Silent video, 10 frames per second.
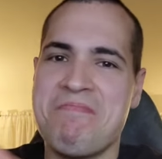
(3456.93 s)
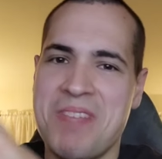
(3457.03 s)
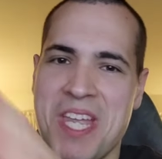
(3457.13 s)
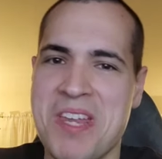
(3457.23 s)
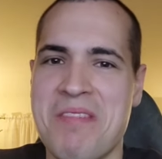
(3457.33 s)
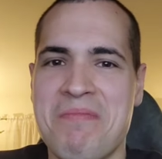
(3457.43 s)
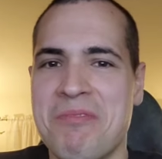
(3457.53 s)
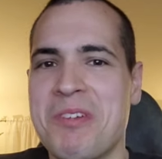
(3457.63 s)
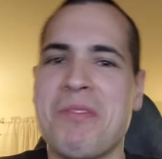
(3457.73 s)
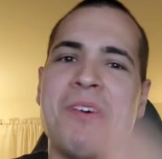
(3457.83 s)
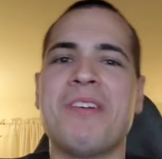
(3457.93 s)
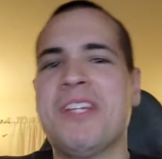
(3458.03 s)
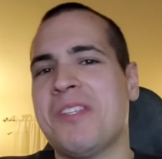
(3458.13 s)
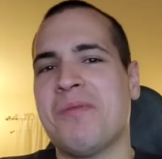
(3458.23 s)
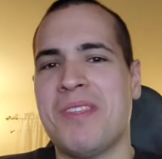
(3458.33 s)
Yeah, reroll all
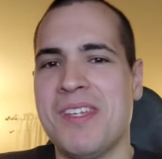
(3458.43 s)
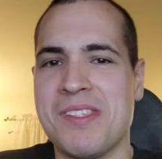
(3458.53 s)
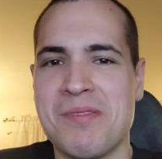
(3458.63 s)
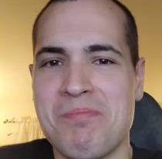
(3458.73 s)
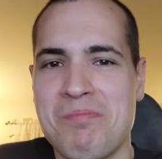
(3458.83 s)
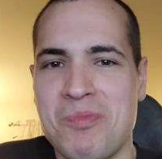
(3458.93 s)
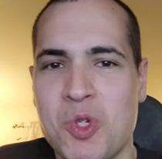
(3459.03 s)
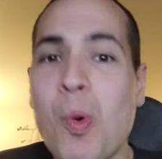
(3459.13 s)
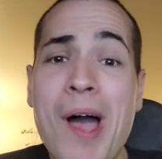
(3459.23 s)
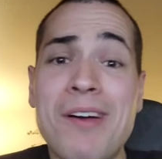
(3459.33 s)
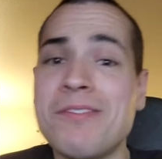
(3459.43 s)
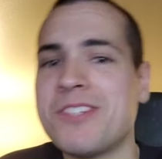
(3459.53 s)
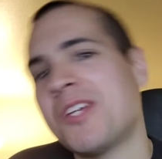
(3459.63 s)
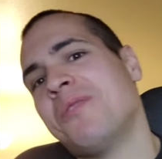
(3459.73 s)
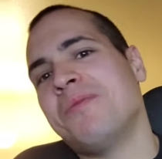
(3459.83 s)
hits with these 12
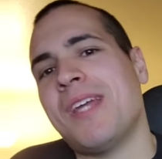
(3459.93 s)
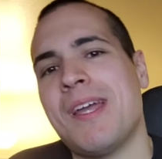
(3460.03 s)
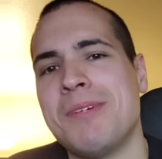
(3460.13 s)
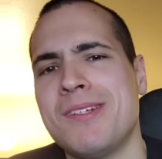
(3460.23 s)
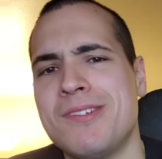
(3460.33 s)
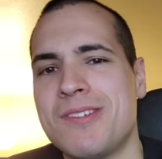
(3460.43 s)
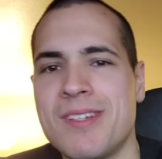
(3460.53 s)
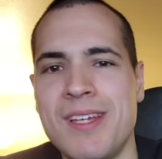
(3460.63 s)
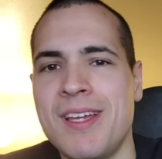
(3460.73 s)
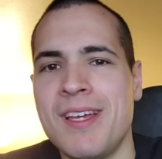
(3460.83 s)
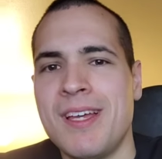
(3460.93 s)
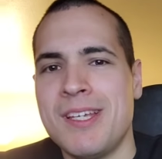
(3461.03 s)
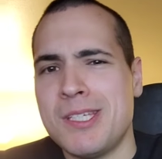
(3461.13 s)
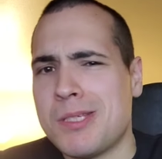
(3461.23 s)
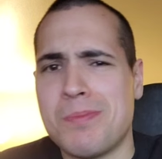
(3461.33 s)
2 damage
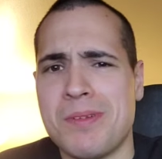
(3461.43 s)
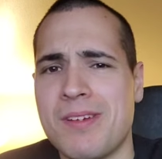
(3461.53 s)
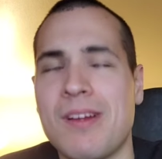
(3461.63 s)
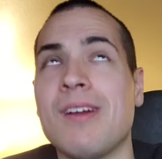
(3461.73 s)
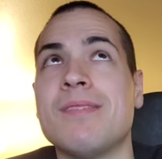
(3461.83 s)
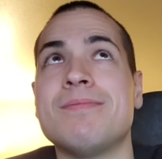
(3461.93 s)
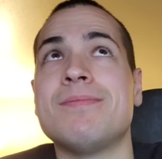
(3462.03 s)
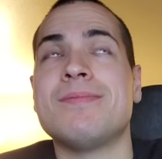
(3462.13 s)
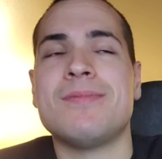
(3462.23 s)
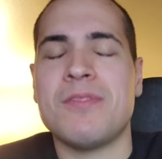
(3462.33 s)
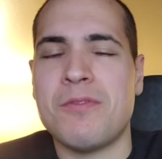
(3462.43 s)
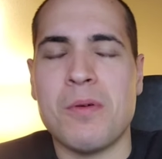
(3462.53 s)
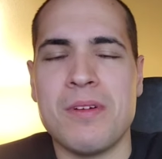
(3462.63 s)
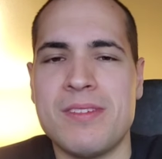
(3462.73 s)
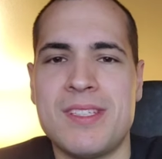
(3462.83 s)
splinter,
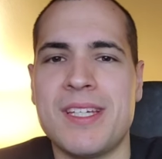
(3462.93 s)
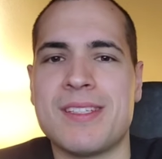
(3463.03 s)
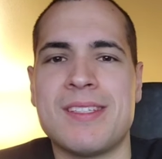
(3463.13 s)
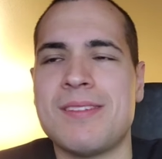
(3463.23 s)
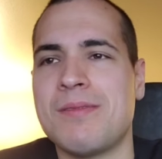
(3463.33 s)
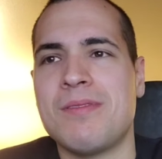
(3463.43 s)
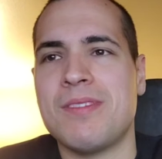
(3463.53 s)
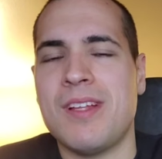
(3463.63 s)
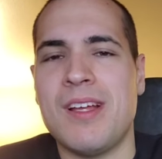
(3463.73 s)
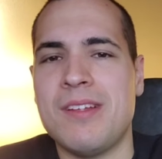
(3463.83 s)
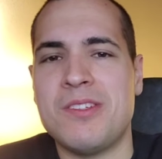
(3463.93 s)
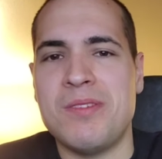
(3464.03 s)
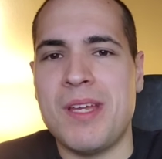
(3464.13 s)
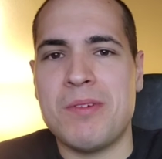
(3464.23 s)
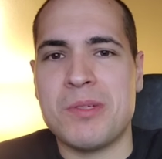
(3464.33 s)
or 6 2
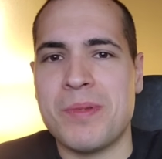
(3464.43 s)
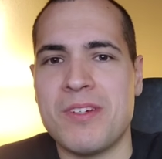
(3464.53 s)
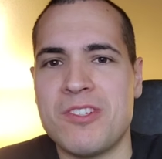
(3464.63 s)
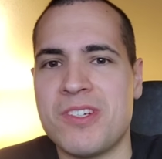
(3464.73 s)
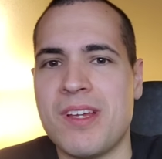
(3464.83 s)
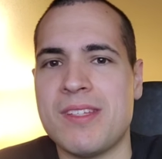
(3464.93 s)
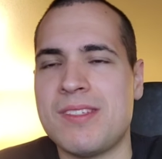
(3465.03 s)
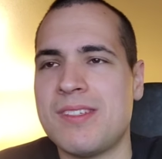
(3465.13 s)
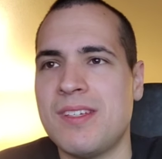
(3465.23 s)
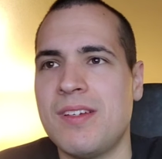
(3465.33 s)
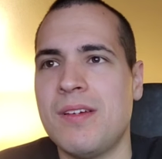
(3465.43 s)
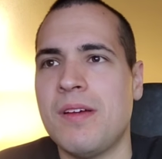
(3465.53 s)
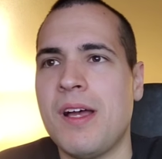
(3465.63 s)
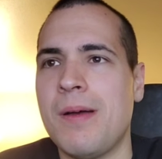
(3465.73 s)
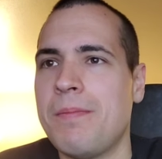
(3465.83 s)
damage splinter shots. You
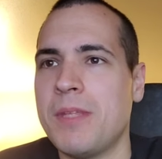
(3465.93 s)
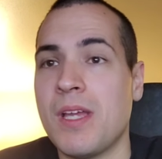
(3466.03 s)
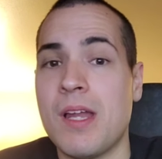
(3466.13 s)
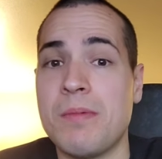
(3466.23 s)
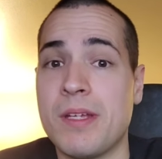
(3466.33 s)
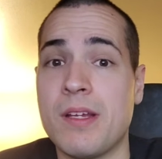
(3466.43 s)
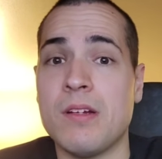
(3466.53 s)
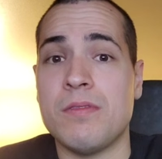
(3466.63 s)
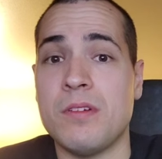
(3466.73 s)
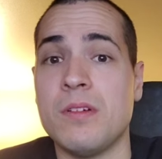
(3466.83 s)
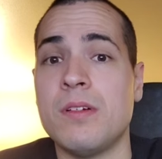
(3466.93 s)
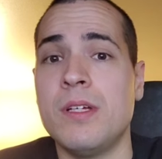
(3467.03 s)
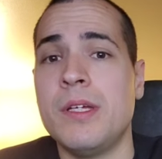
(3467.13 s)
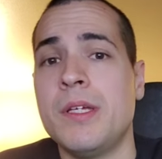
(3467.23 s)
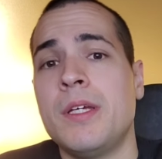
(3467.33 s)
know, you got to be careful
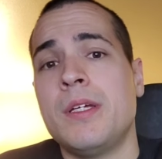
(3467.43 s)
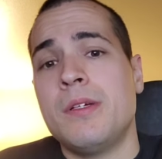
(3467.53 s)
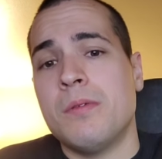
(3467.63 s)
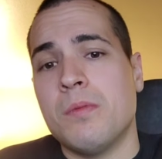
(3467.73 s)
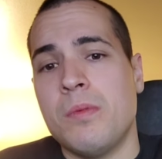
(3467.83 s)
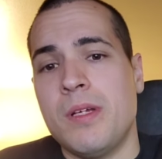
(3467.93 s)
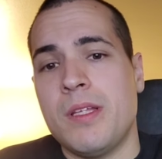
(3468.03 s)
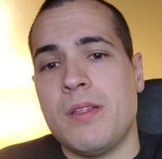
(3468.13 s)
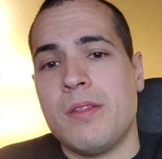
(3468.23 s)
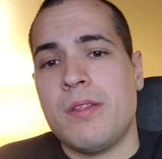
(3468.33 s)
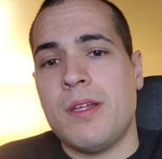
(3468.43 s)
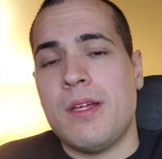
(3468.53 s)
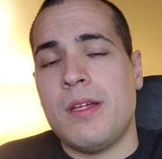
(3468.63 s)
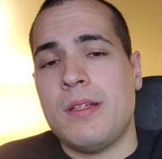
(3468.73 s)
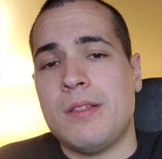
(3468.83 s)
with
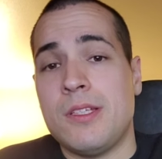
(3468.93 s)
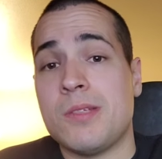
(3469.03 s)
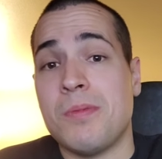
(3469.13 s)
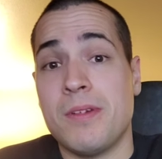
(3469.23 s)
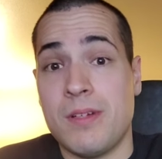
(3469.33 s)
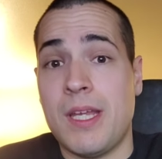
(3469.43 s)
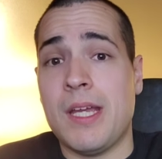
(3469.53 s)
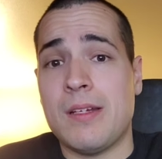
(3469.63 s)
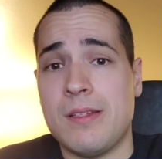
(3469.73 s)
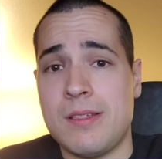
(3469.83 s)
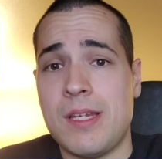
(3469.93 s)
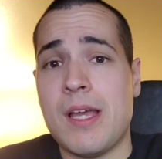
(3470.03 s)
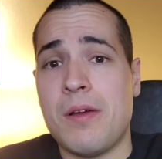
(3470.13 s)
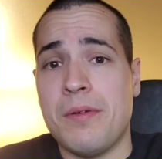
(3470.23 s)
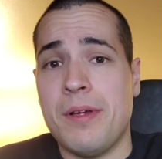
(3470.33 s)
the splinter cannons
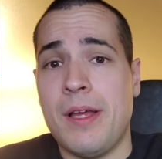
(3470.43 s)
now.